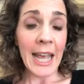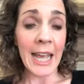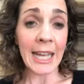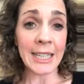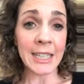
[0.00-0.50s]

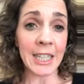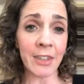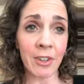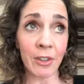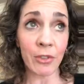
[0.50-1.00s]
And
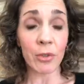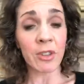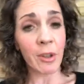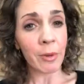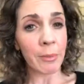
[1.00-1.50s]
even if you
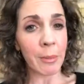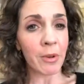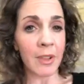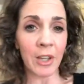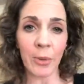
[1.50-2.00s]
did
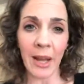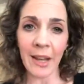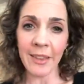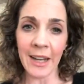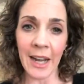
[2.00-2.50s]
remember that you
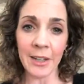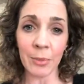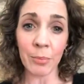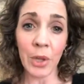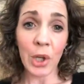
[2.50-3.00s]
had that
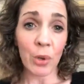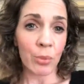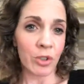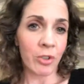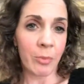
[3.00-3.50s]
item,
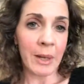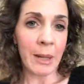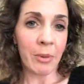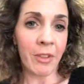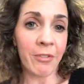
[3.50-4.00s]
would you have been
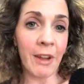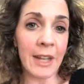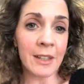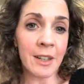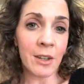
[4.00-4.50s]
able to
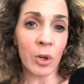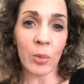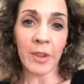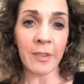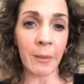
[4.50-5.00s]
find it, or
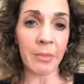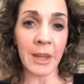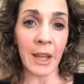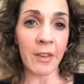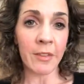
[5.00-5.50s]
would
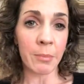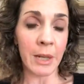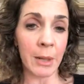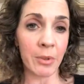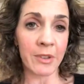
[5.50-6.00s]
something else have been able